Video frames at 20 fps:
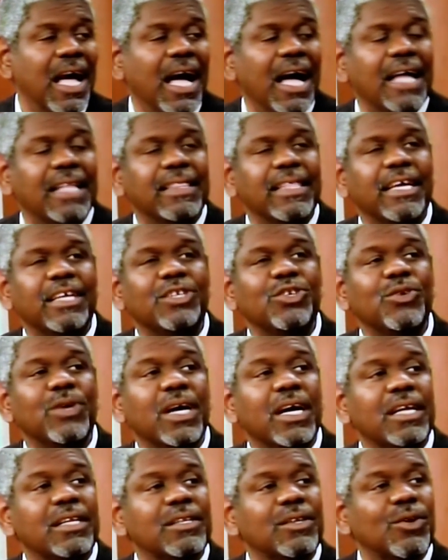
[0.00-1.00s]
And then you
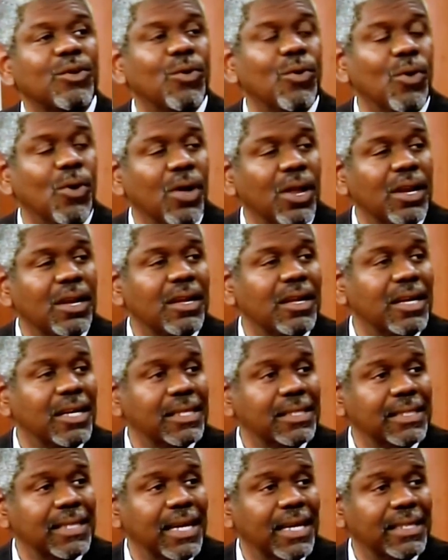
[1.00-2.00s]
can call
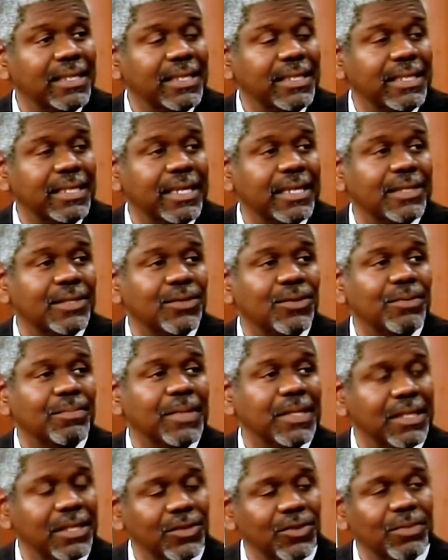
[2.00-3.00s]
us at the CSO,
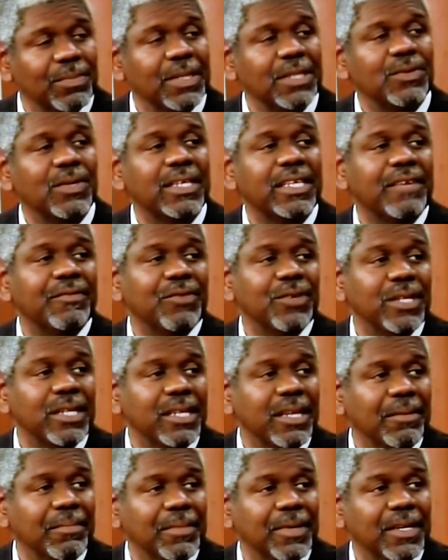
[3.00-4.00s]
Mr. Gomez will give you the
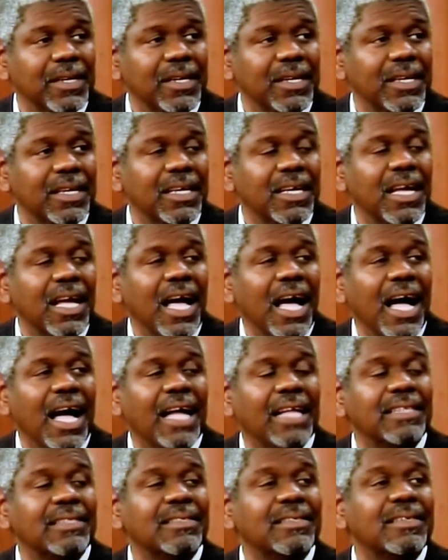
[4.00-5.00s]
number,
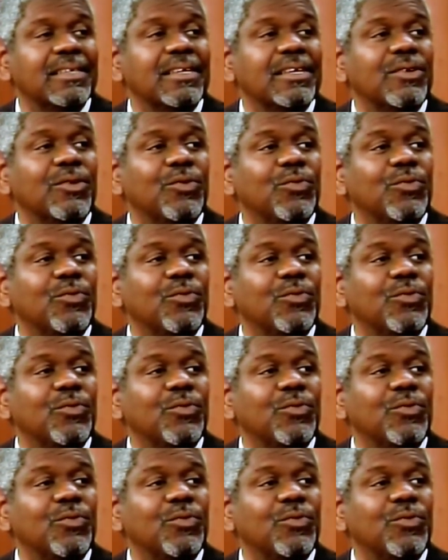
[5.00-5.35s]
and